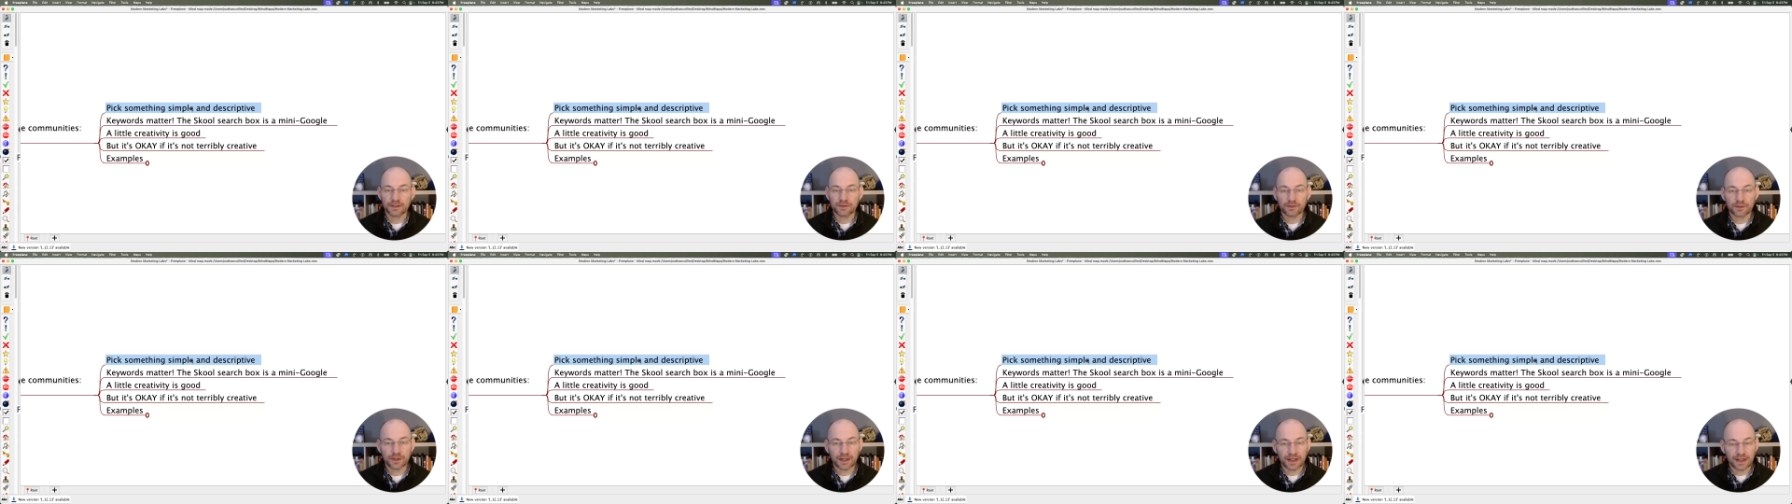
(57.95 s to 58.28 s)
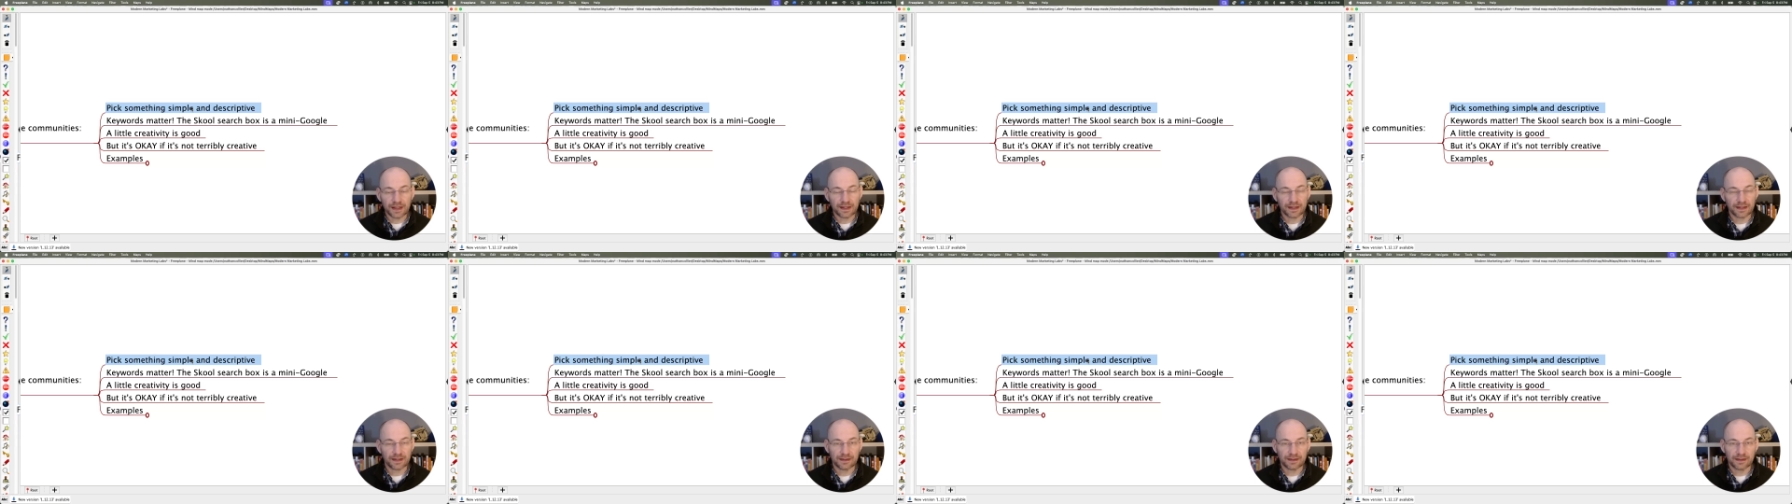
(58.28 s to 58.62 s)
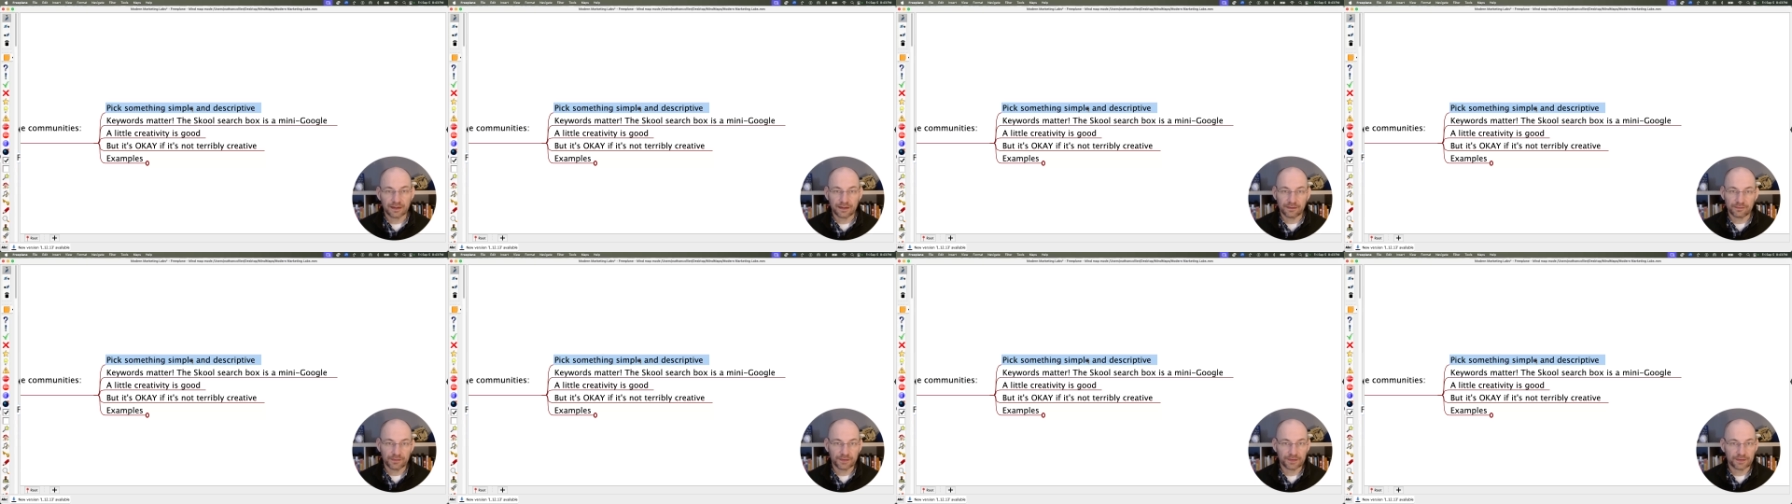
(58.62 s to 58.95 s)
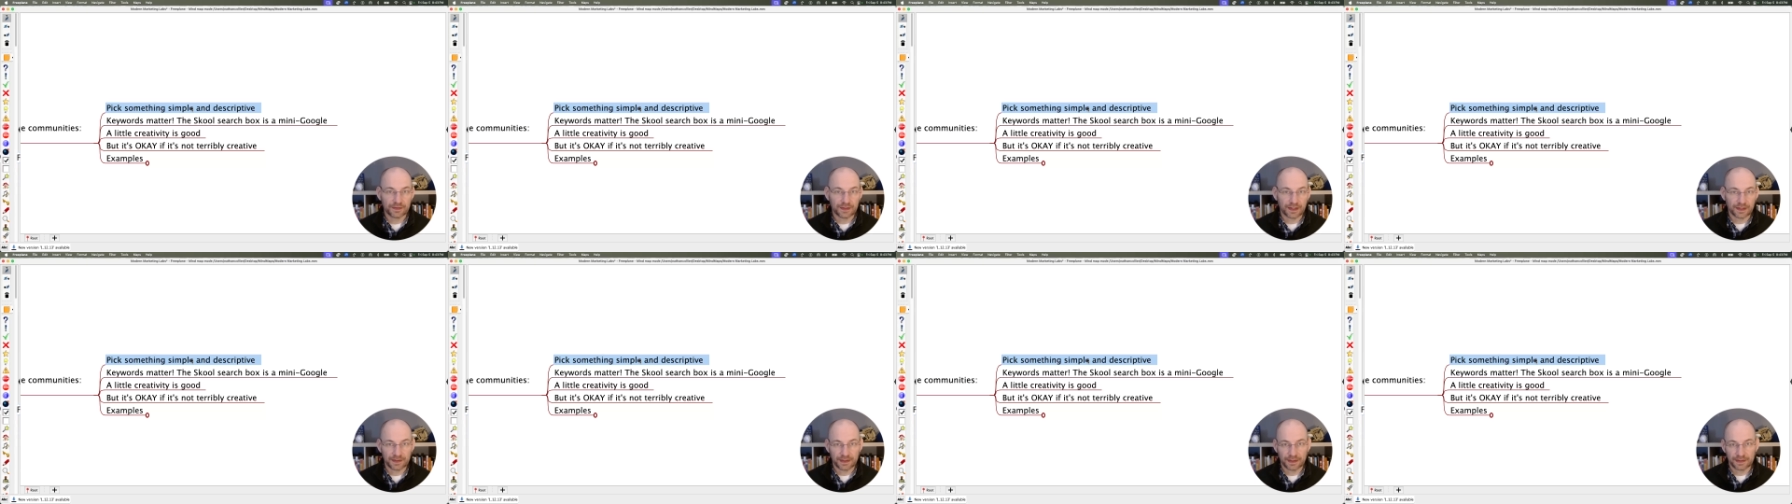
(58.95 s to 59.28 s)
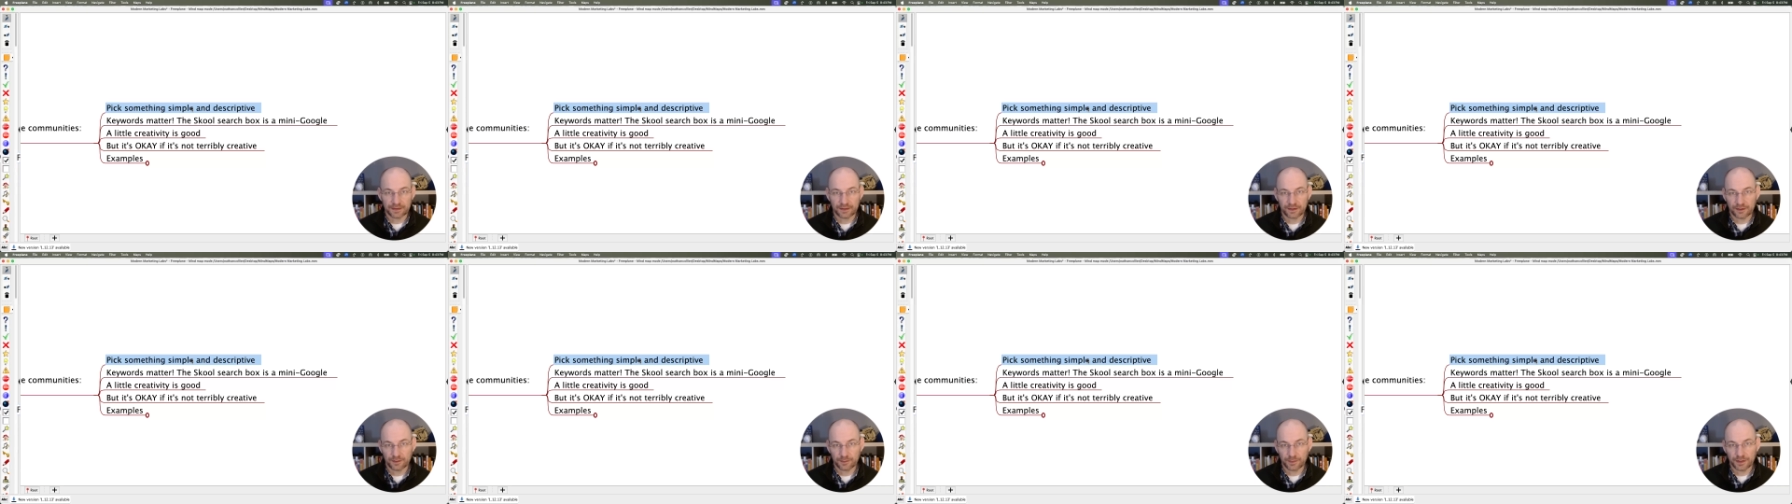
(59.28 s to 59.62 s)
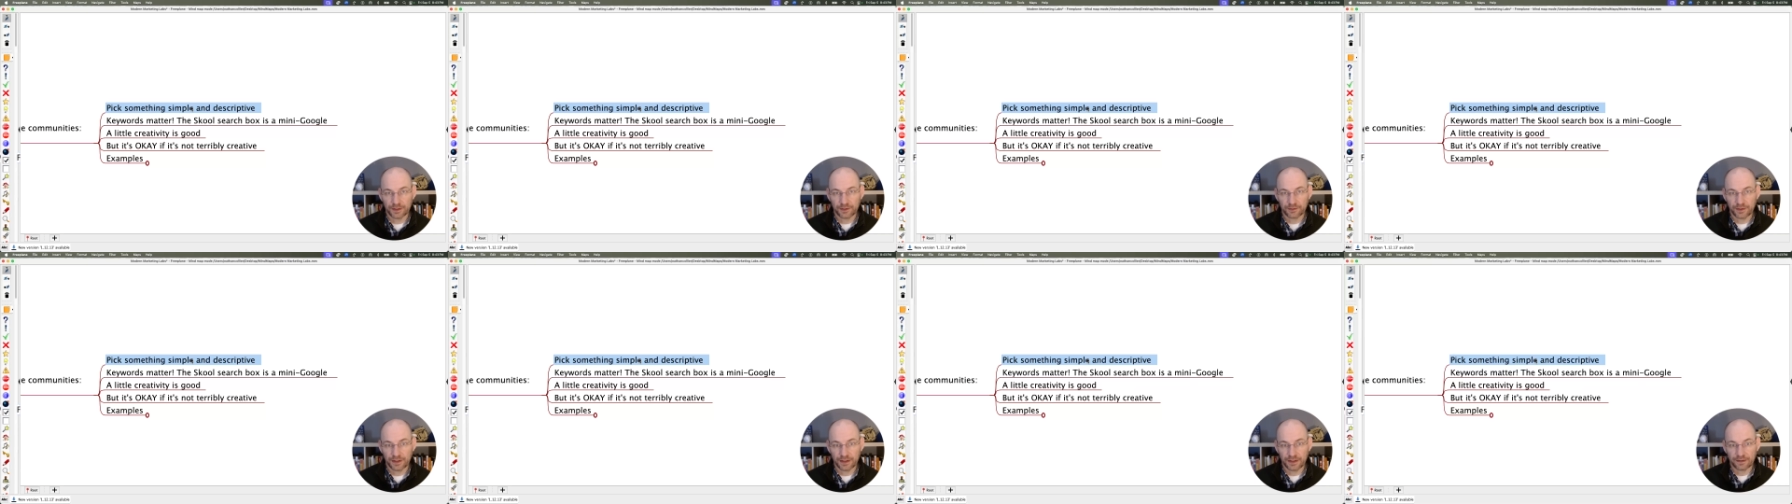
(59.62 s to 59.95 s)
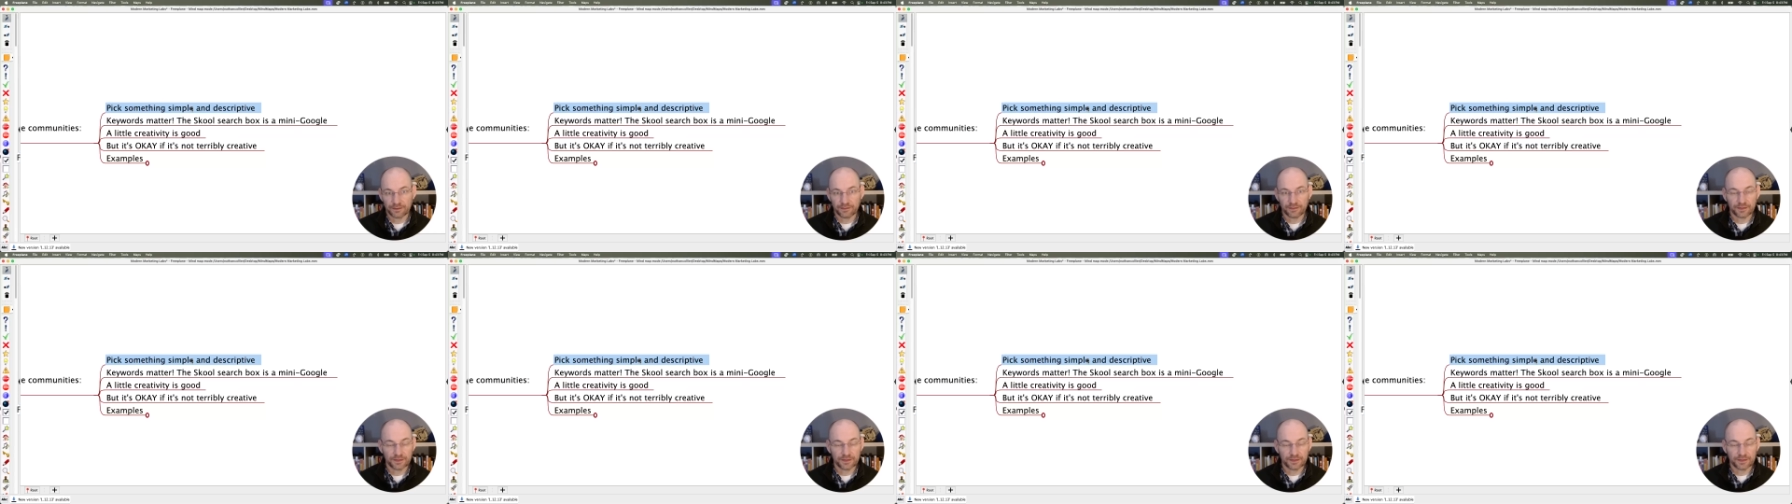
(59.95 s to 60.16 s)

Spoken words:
okay if it's not that terribly creative.